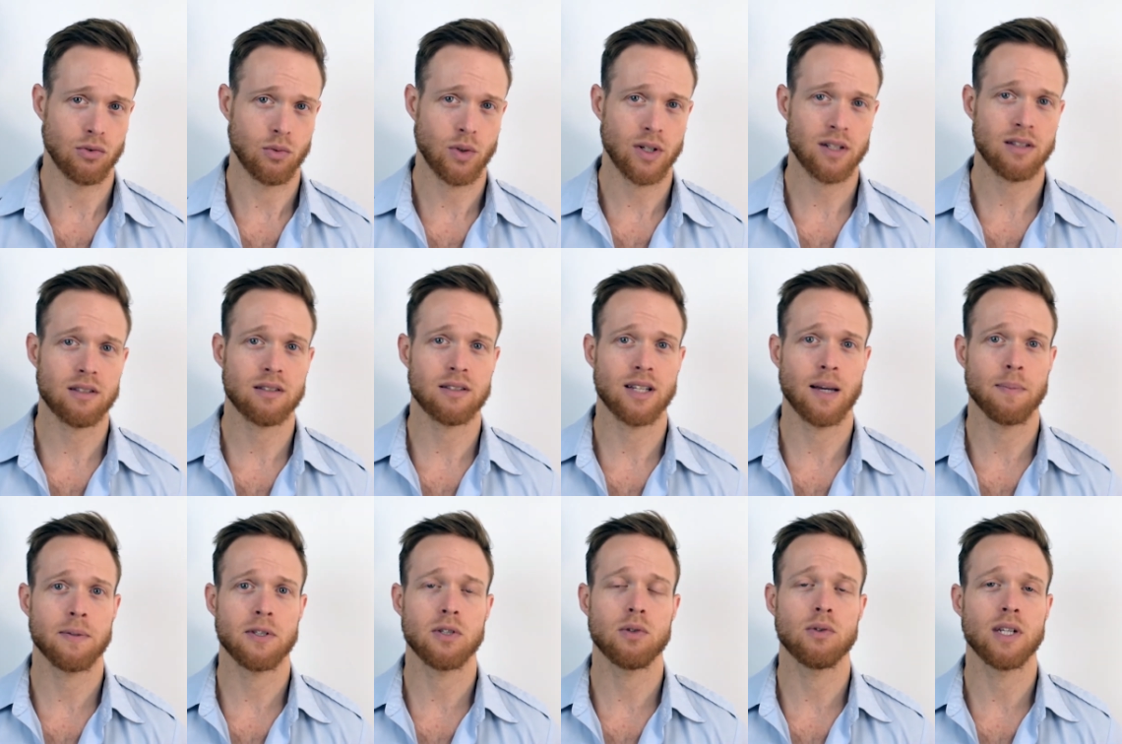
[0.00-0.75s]
what
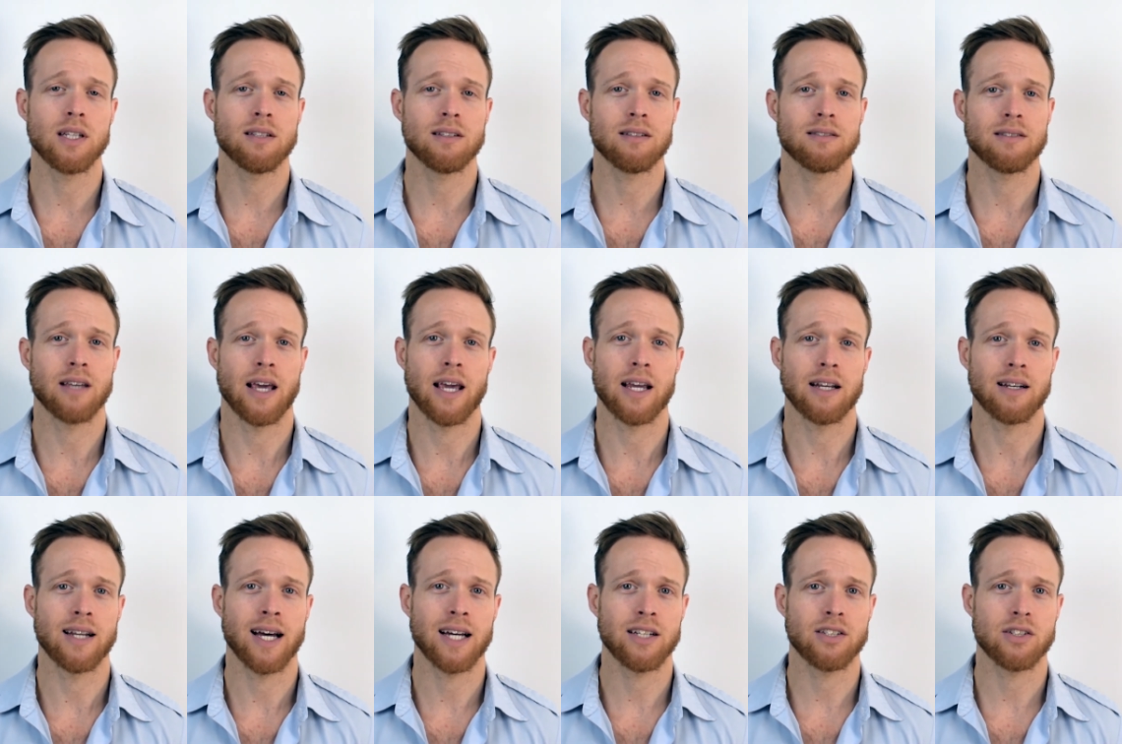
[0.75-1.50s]
steps you need to take,
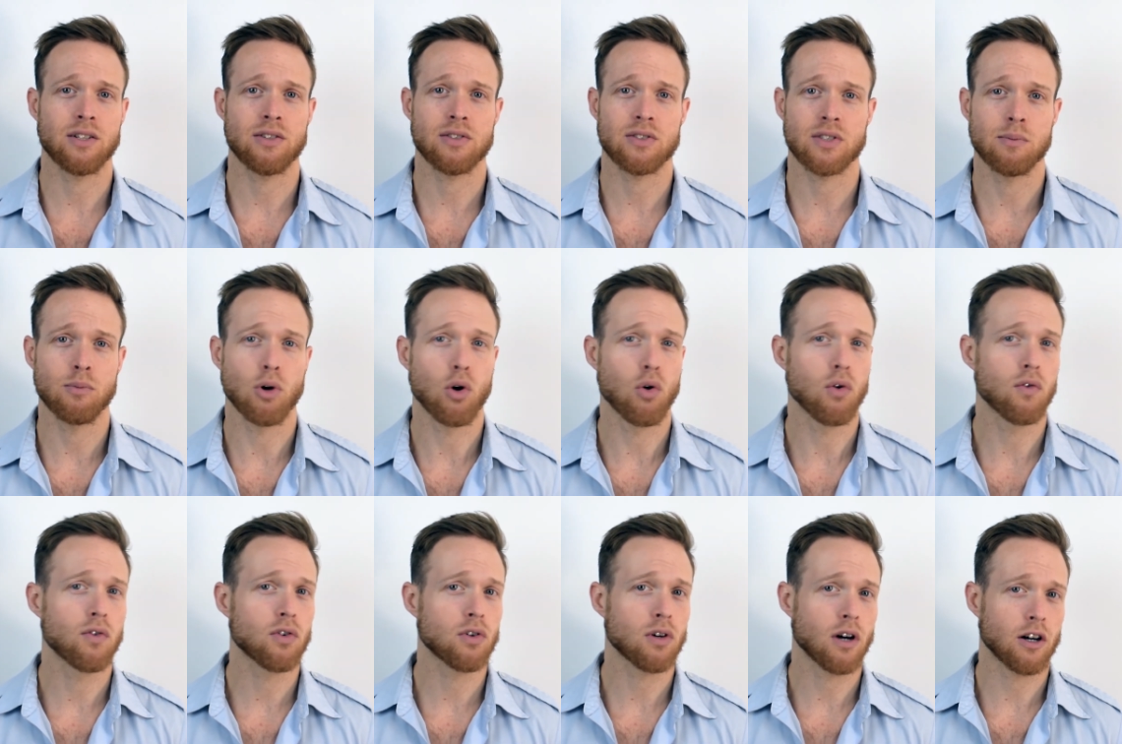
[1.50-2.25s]
not just some
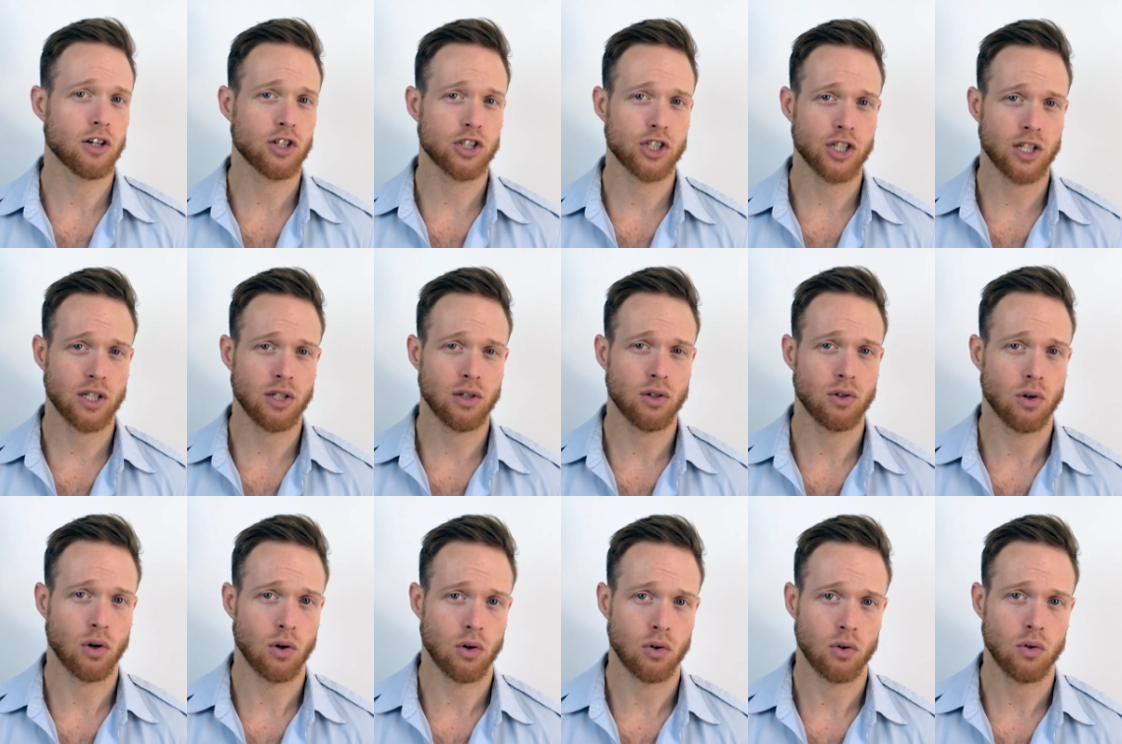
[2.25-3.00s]
overarching
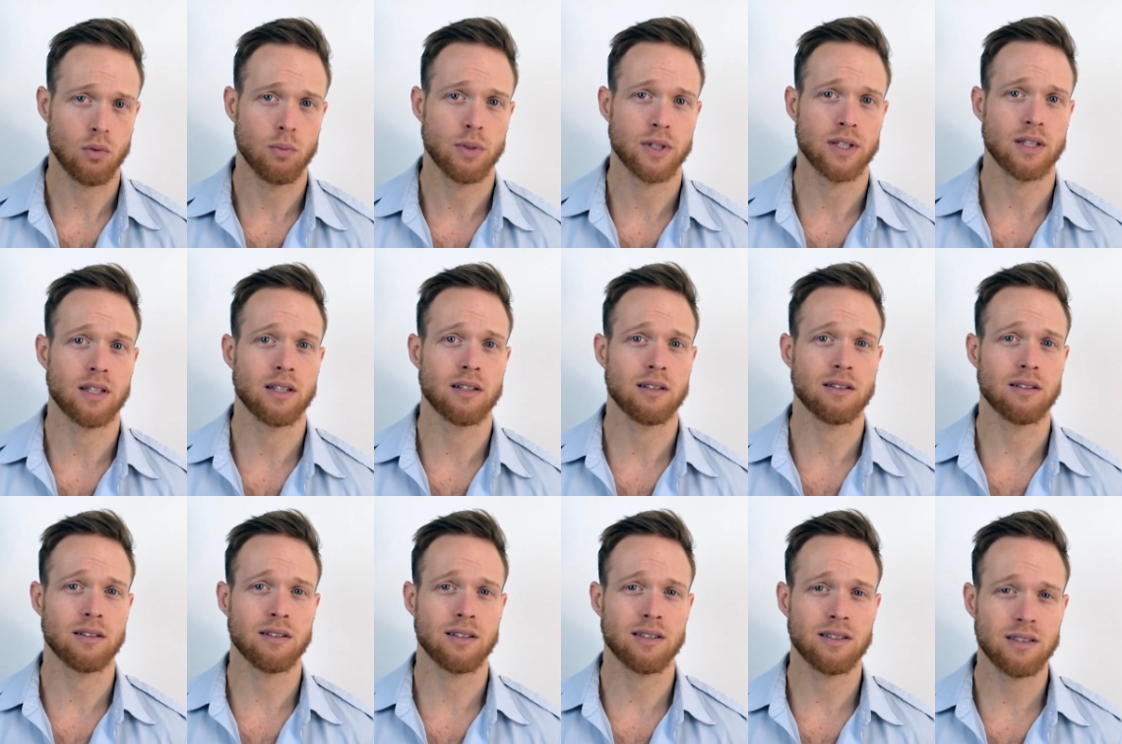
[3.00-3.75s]
goal, but
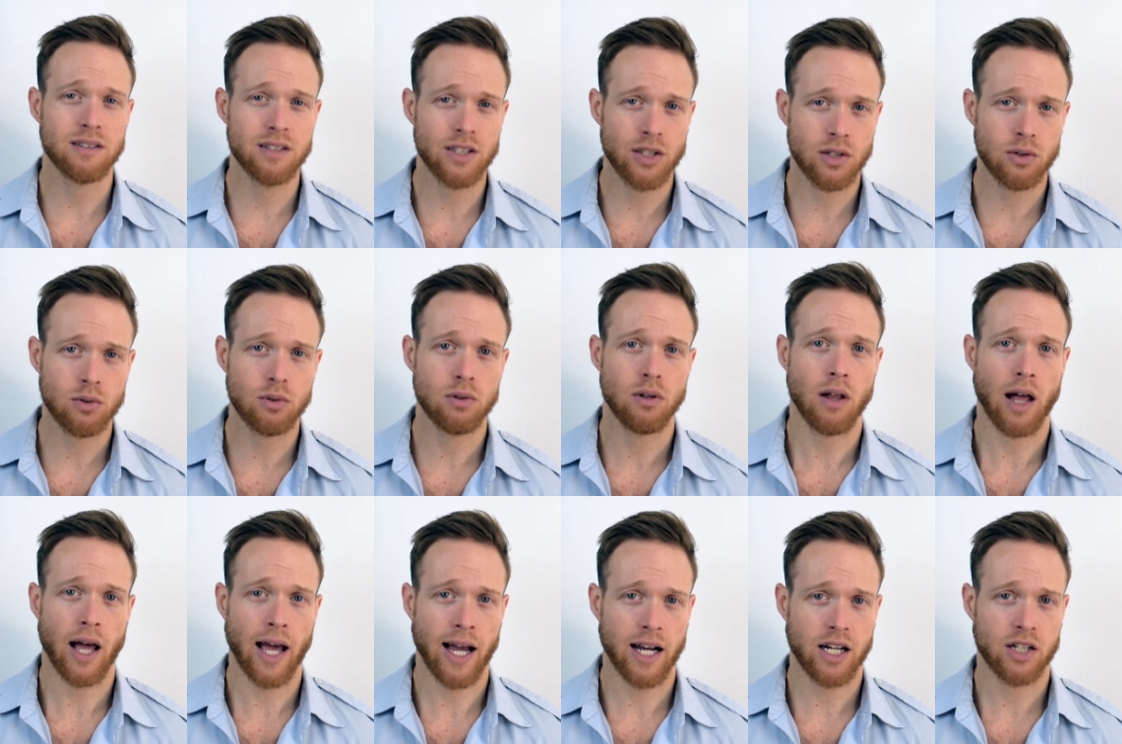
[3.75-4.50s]
the literal
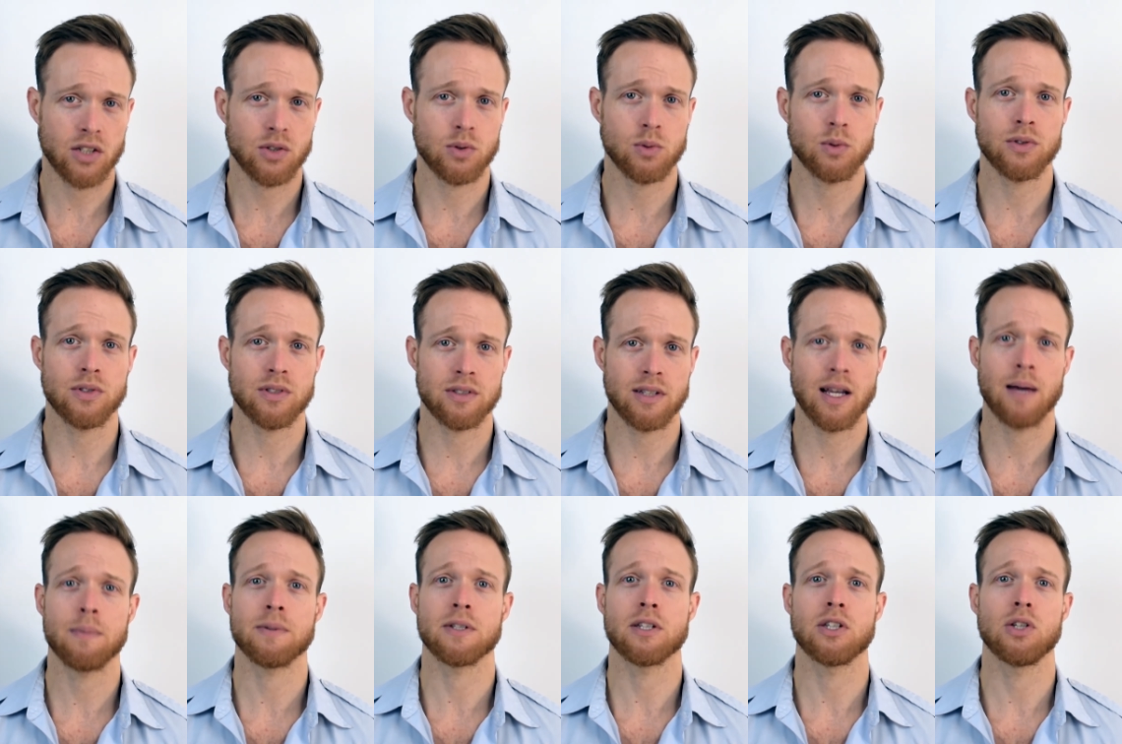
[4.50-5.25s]
actual
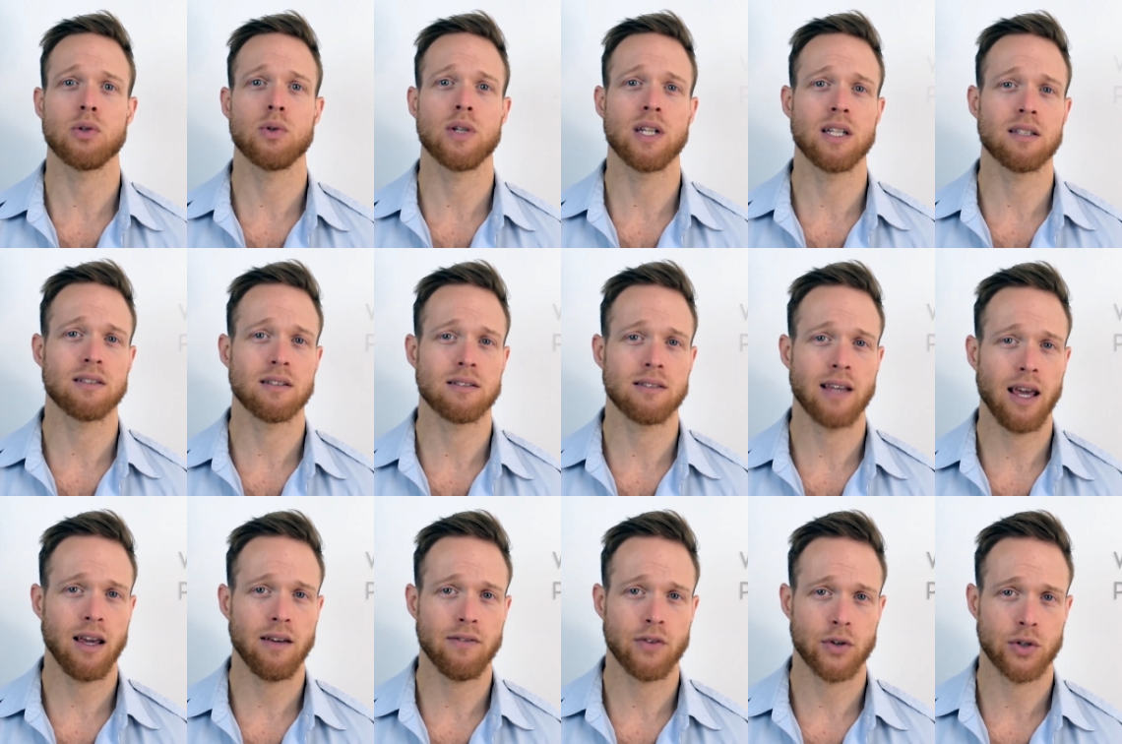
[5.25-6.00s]
steps that you need to
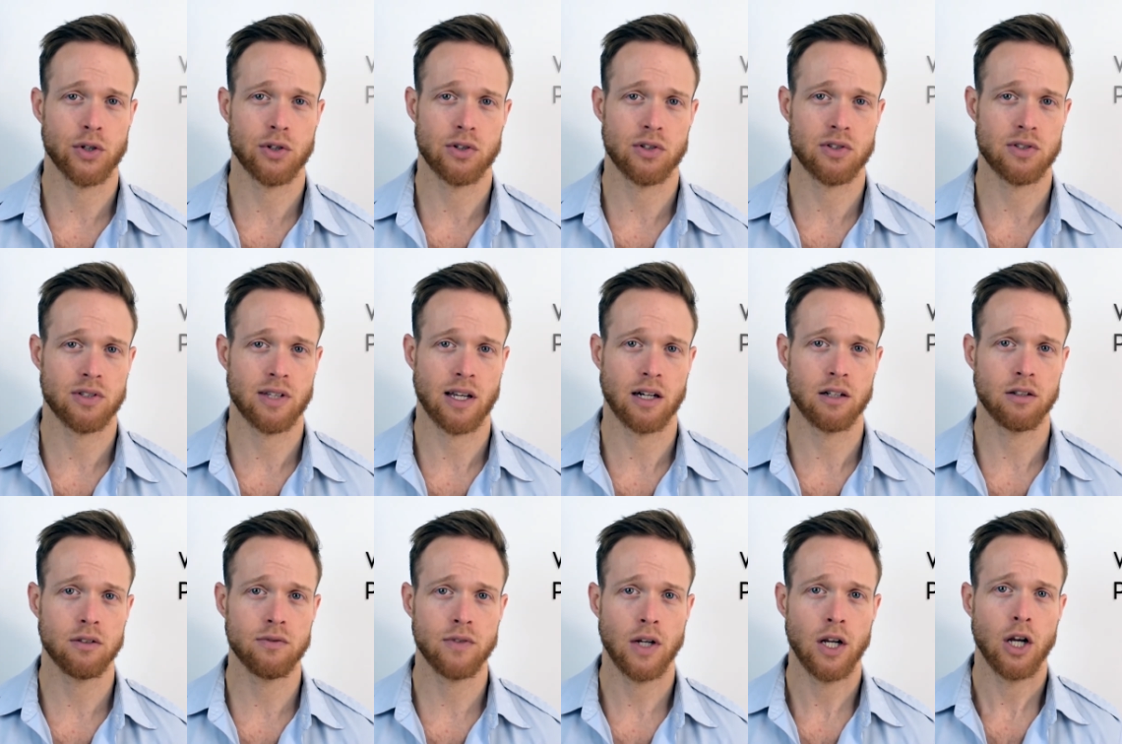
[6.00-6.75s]
take for
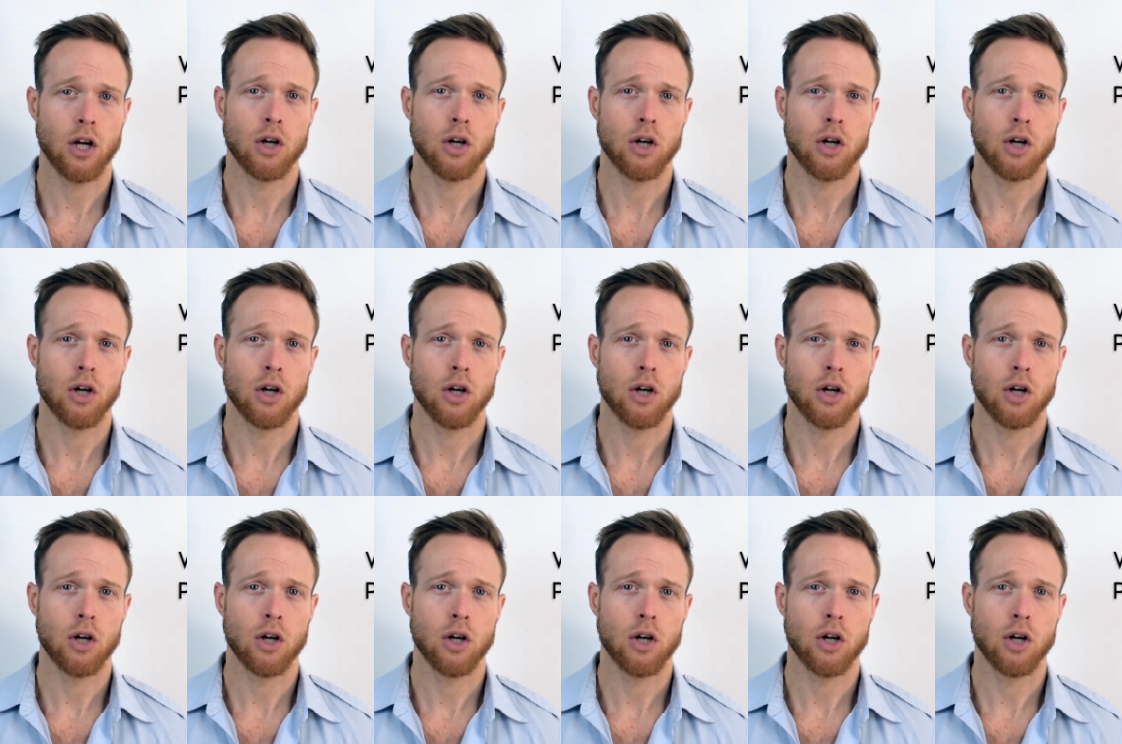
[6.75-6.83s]
yourself